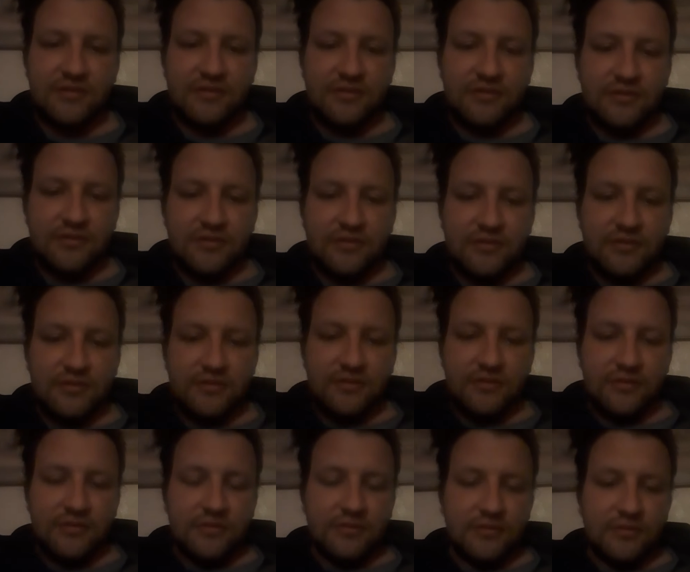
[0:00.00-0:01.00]

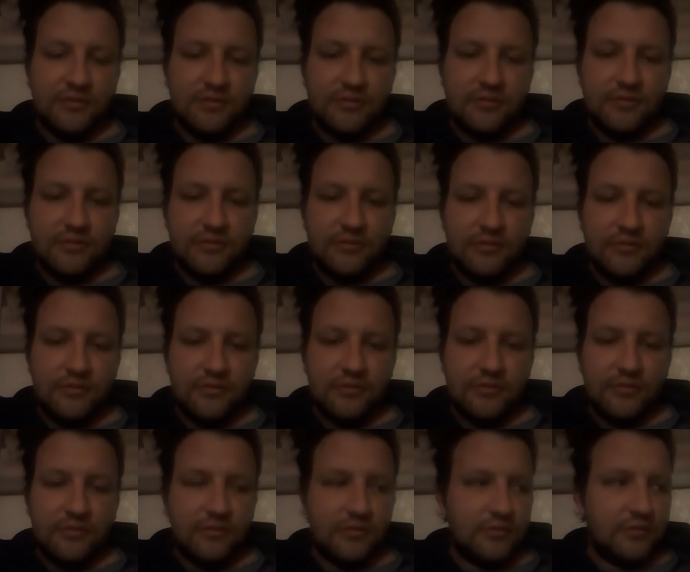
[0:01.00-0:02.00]

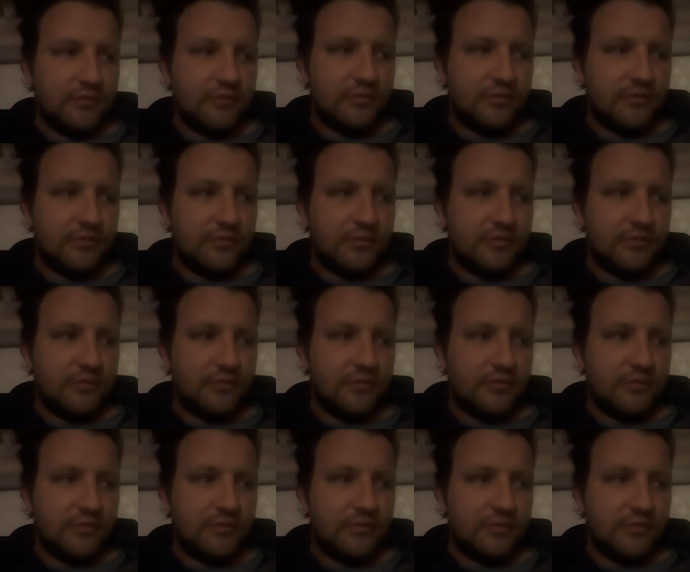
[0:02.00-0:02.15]
[no speech]